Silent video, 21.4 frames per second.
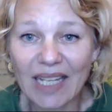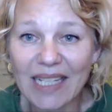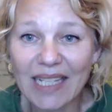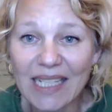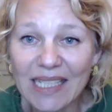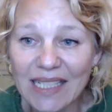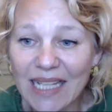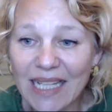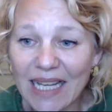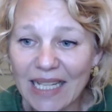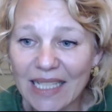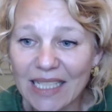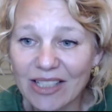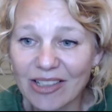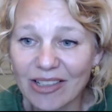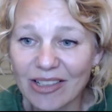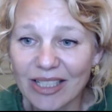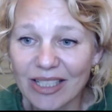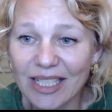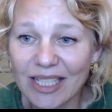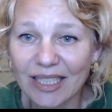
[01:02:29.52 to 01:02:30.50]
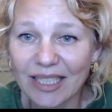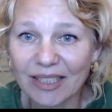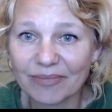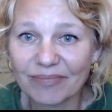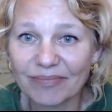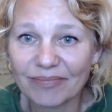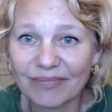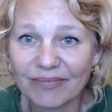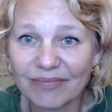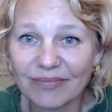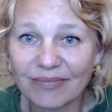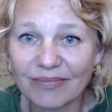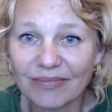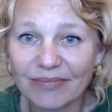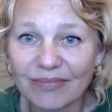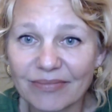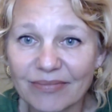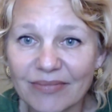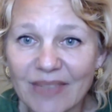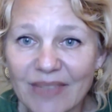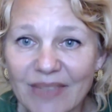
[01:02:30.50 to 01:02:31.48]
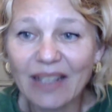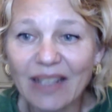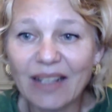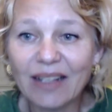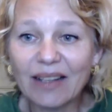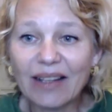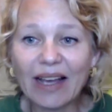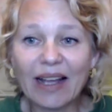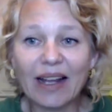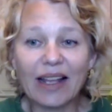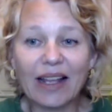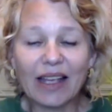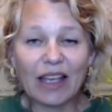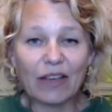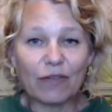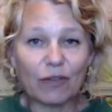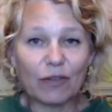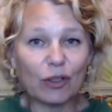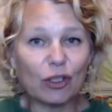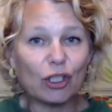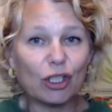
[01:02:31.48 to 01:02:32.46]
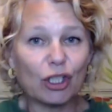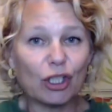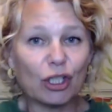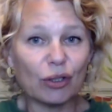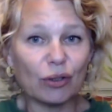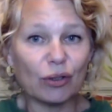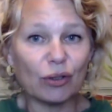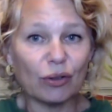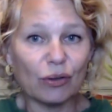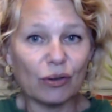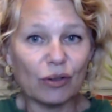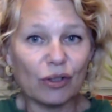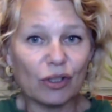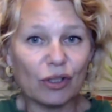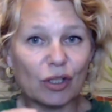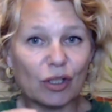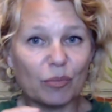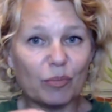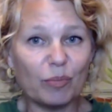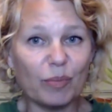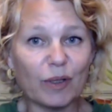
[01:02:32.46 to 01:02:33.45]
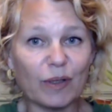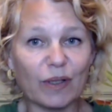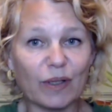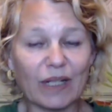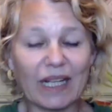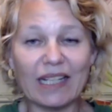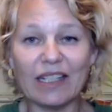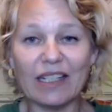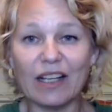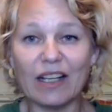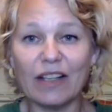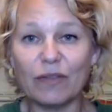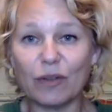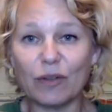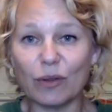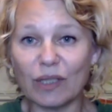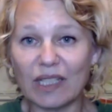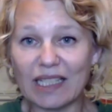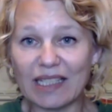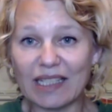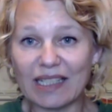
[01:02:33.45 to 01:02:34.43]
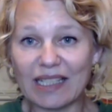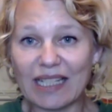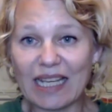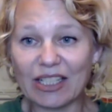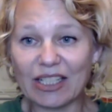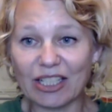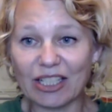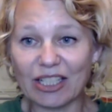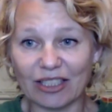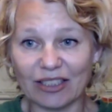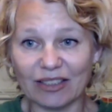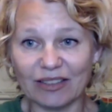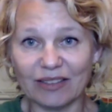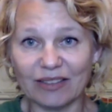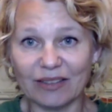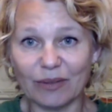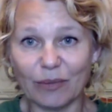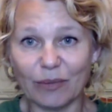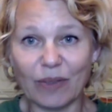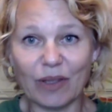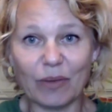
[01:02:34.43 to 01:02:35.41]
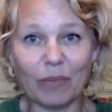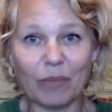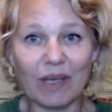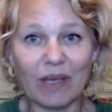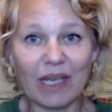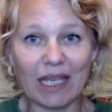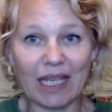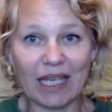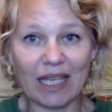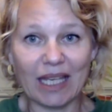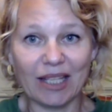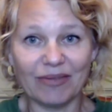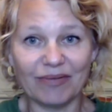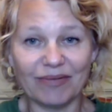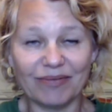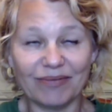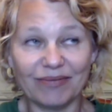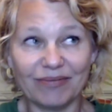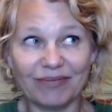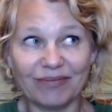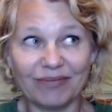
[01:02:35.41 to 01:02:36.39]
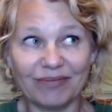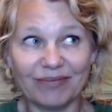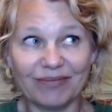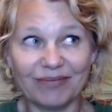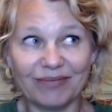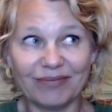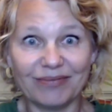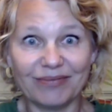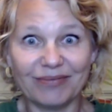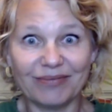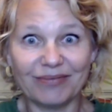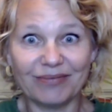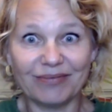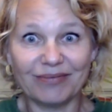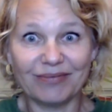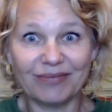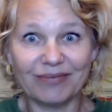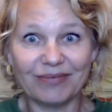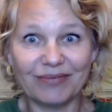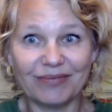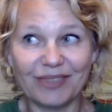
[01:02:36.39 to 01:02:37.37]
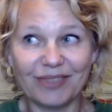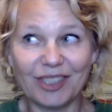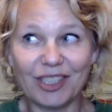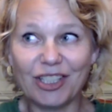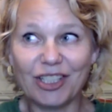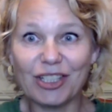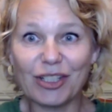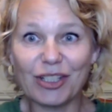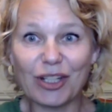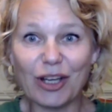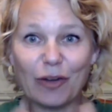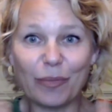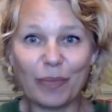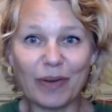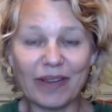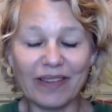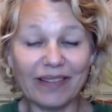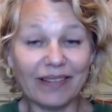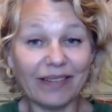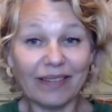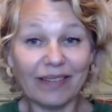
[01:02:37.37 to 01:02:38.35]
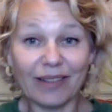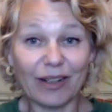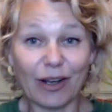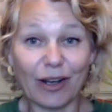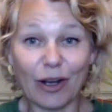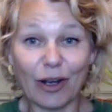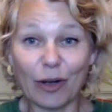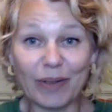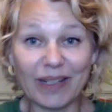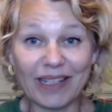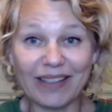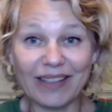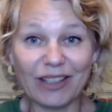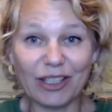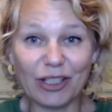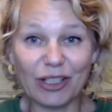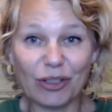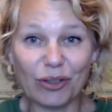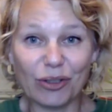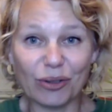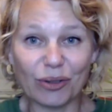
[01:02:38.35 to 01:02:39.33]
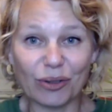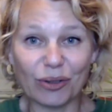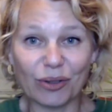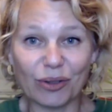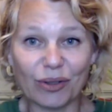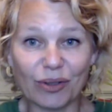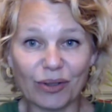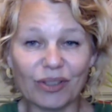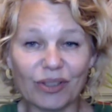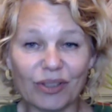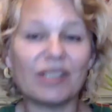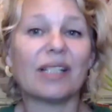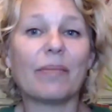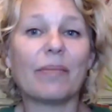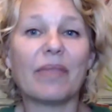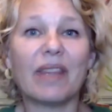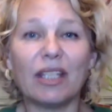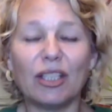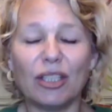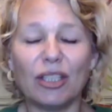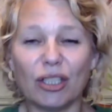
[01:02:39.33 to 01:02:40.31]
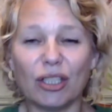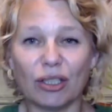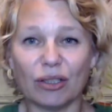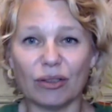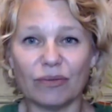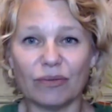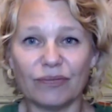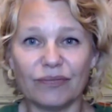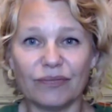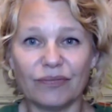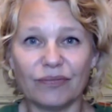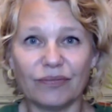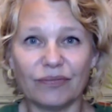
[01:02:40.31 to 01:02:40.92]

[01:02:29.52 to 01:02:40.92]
And isn't that exciting? Like if you choose to book a life audit session with me, you're just opening the door to something new.